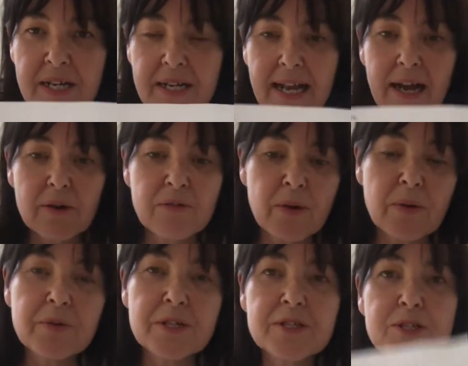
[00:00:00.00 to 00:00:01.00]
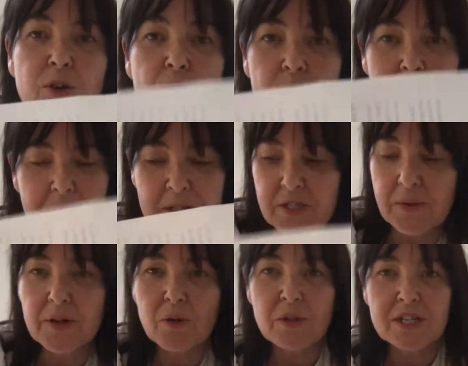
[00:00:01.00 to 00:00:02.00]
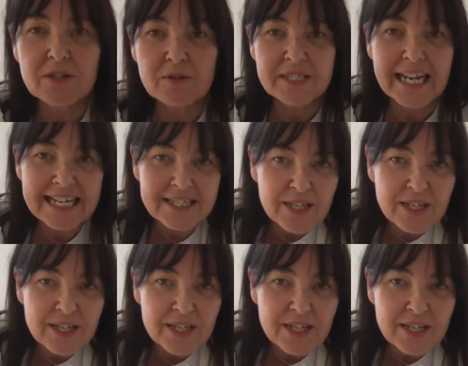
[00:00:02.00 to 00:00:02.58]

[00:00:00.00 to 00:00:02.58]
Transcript: Now, if we were in school, we'd be doing all this on data